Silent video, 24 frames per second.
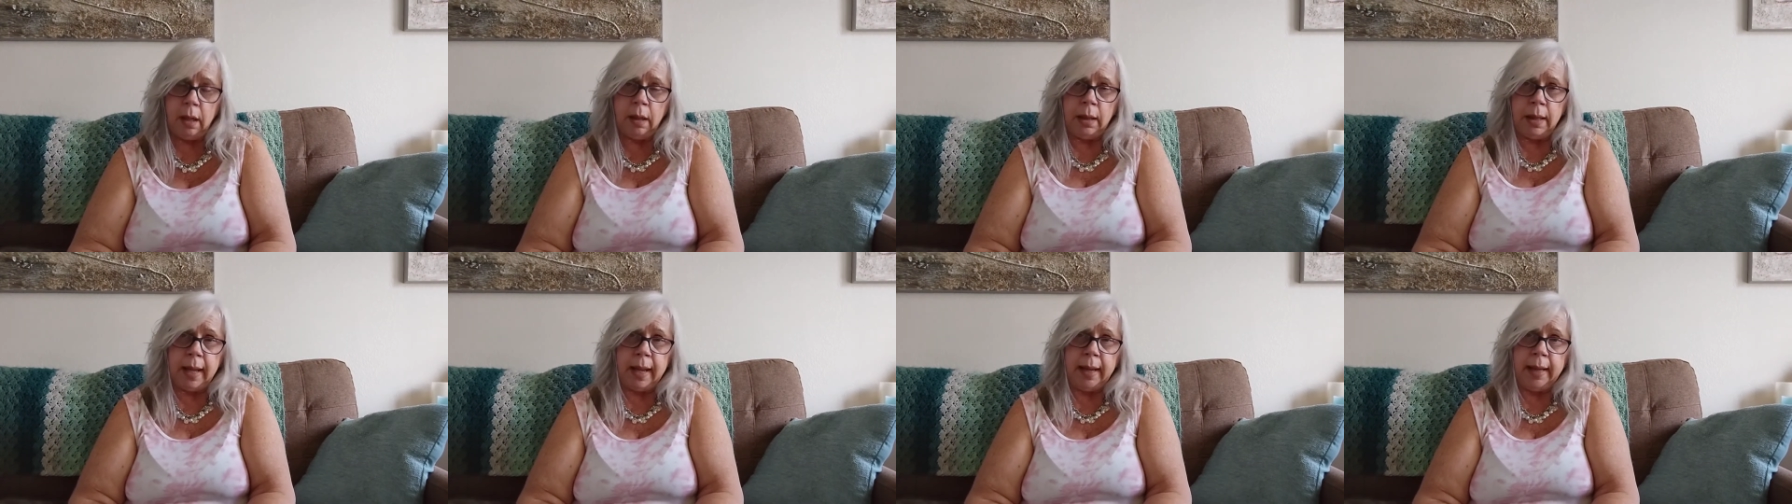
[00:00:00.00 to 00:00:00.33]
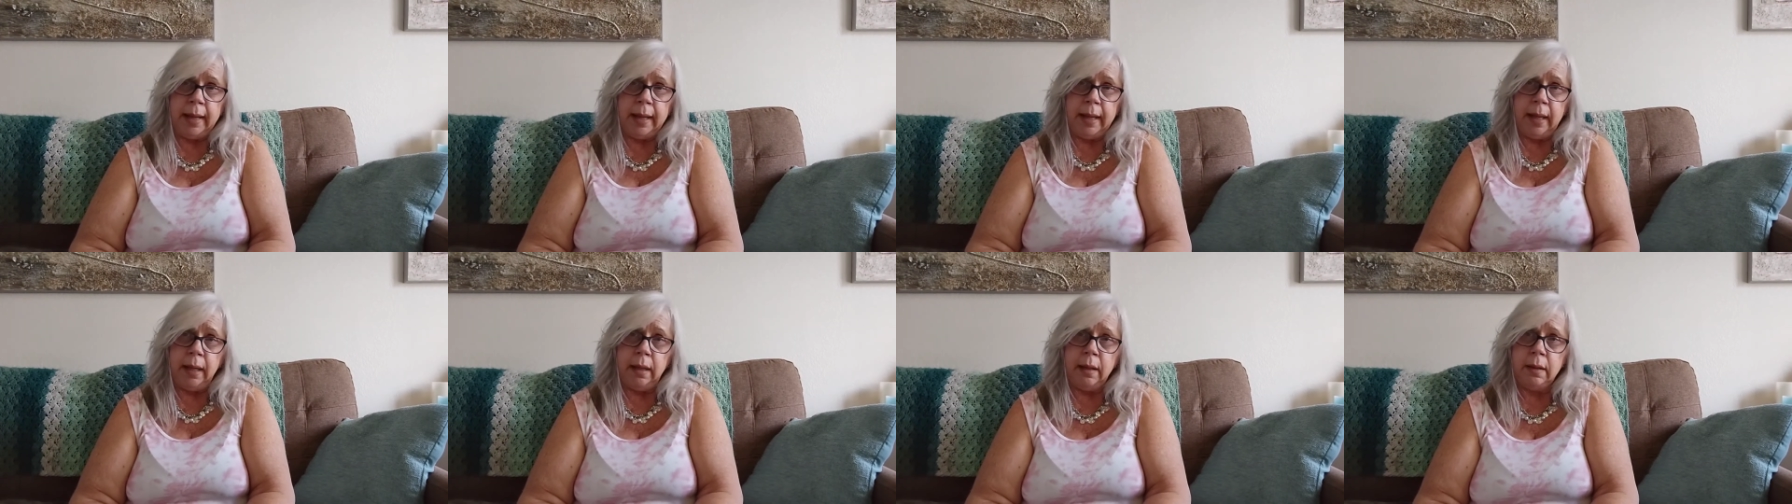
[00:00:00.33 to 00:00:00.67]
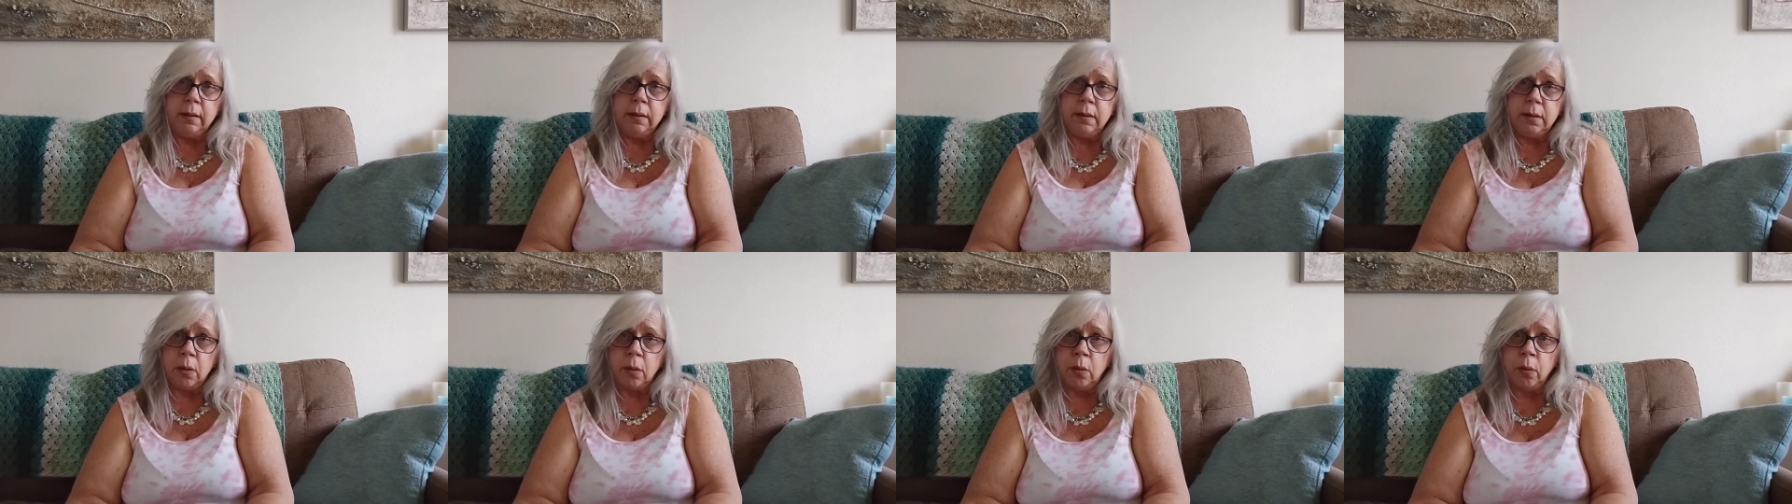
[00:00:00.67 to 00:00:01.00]

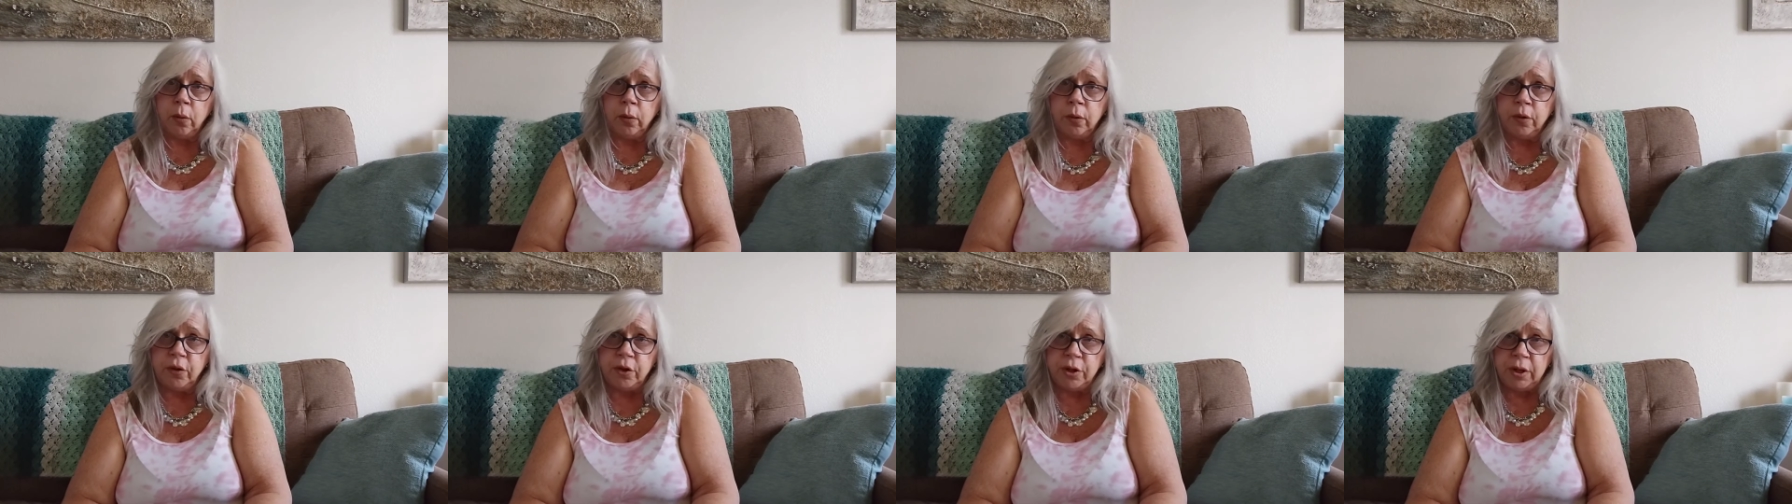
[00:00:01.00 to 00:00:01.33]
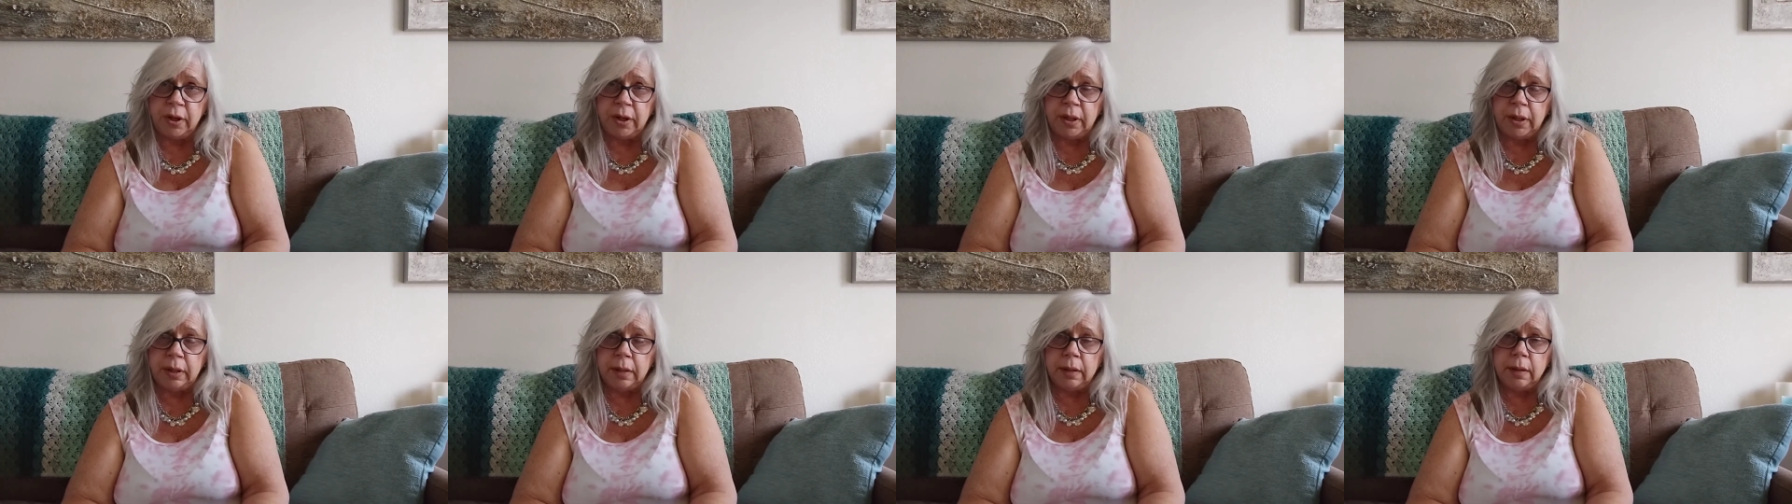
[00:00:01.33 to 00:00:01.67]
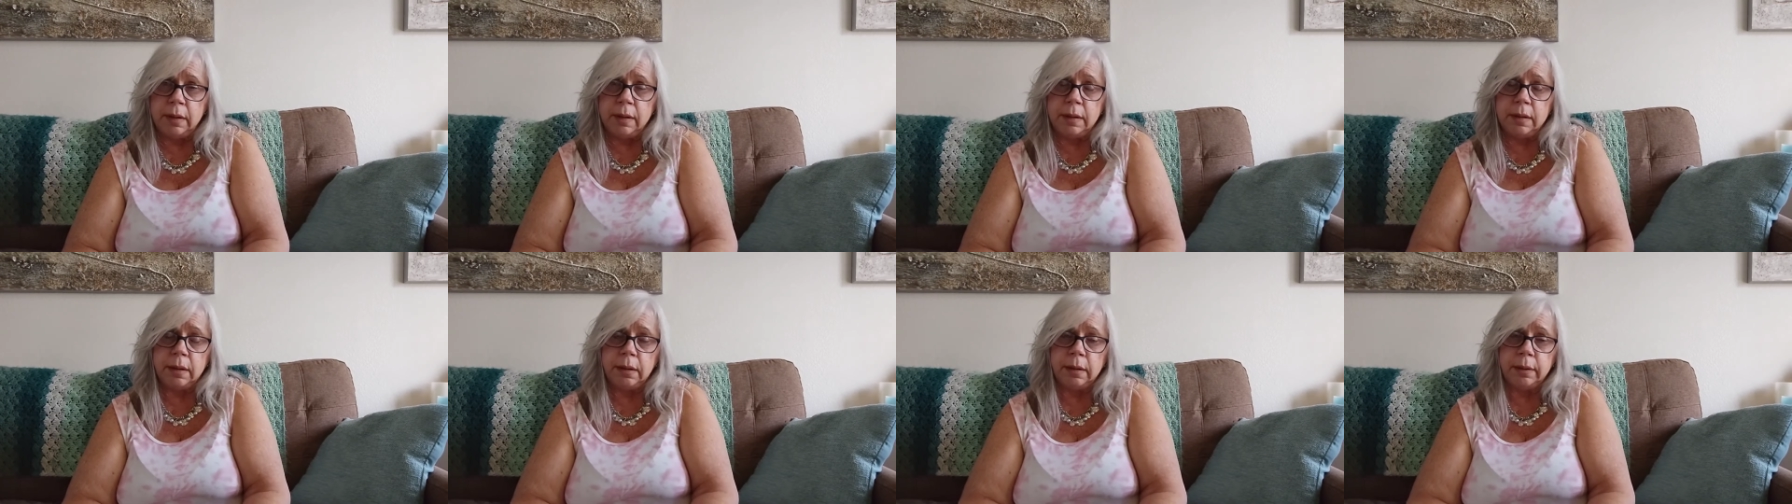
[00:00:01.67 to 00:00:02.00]
leggings or
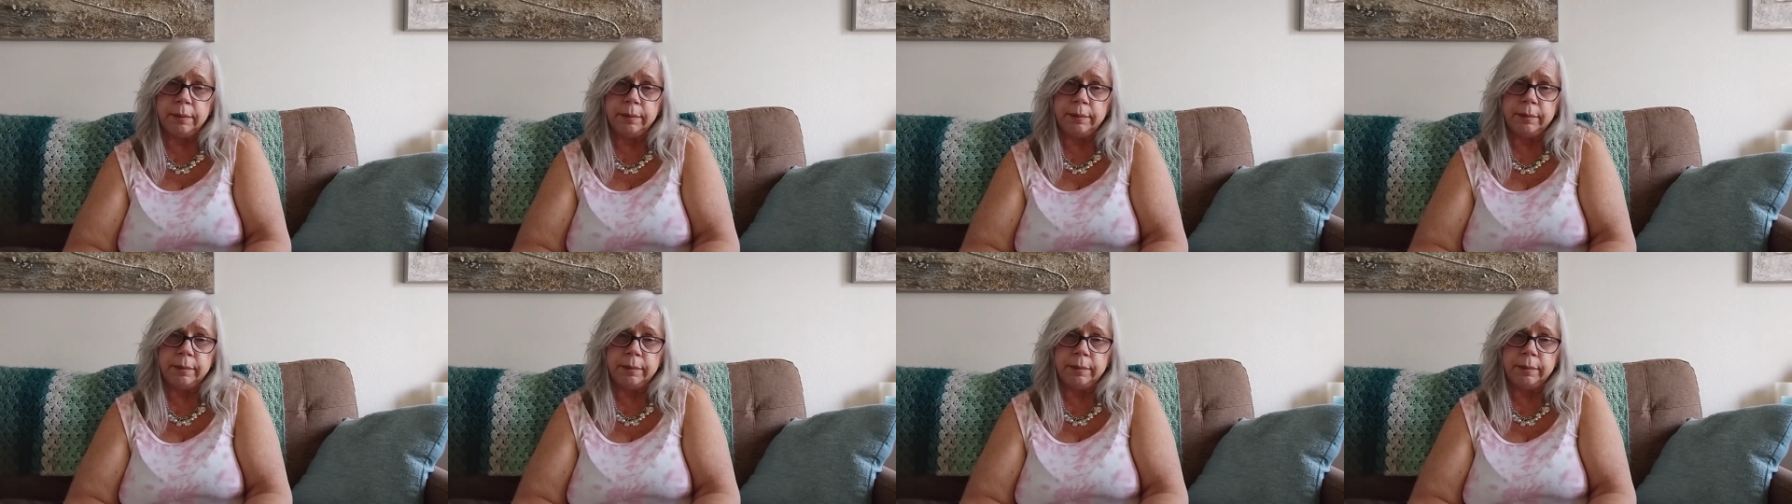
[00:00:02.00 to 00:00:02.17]
jeans.